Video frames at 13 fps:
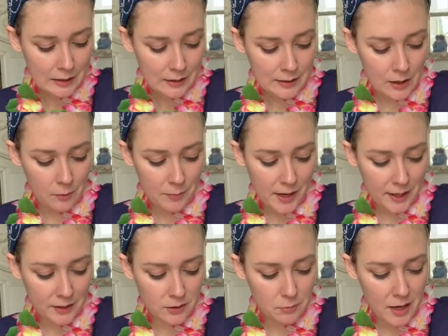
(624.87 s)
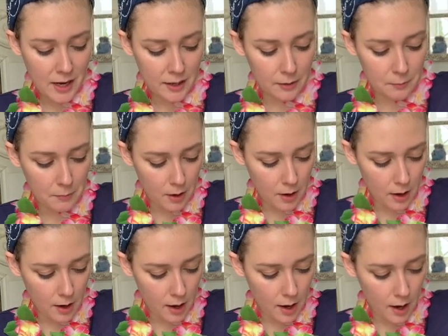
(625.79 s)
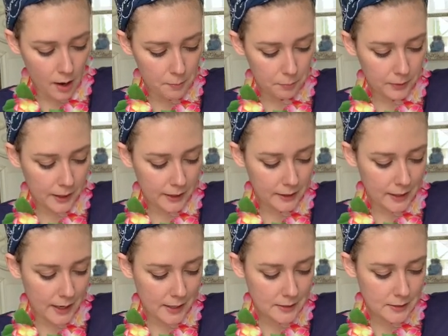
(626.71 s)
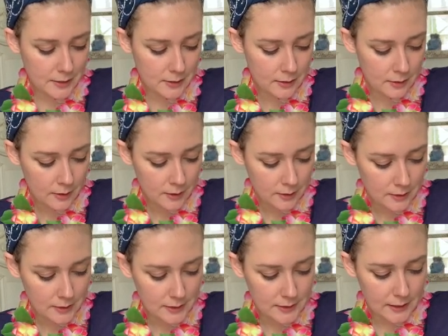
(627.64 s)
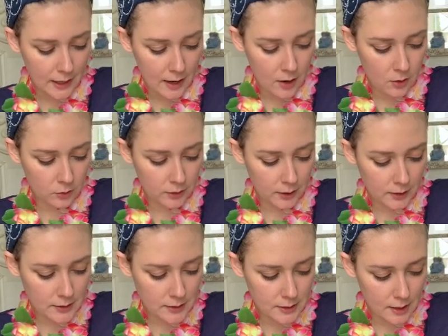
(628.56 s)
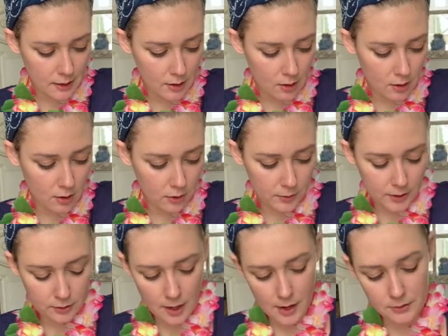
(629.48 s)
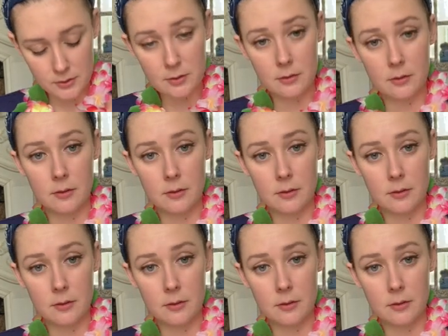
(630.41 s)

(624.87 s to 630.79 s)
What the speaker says: Now I'm back at the bottom. Up like an S, down like a C, all the way across.